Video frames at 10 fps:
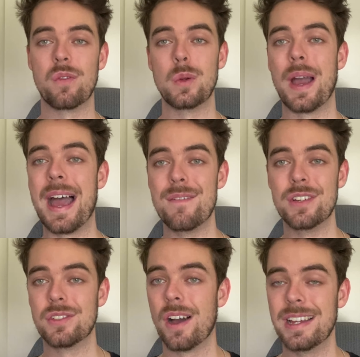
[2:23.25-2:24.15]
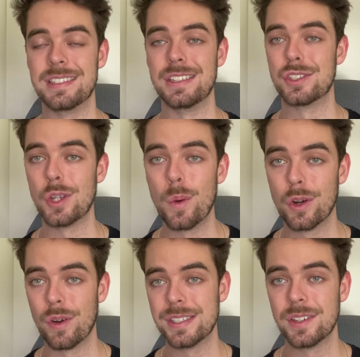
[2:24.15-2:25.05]
we were advertising so
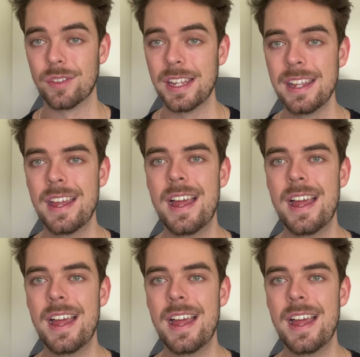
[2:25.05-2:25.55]
aggressively.